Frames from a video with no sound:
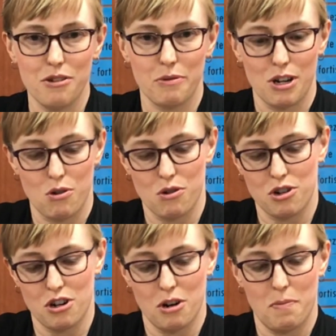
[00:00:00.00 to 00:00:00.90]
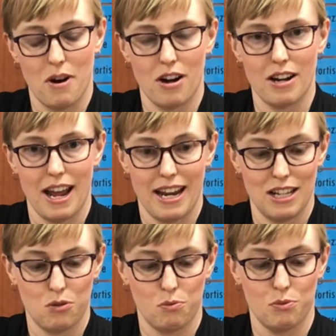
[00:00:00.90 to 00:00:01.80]
your recorder apart and
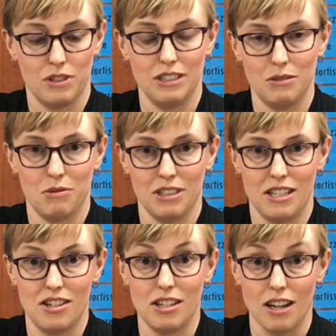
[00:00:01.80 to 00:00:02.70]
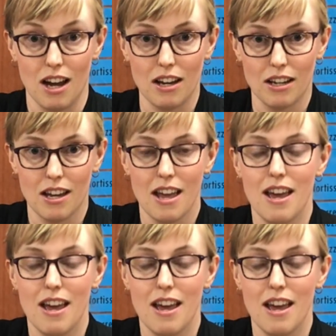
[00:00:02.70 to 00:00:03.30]
it's really stuck,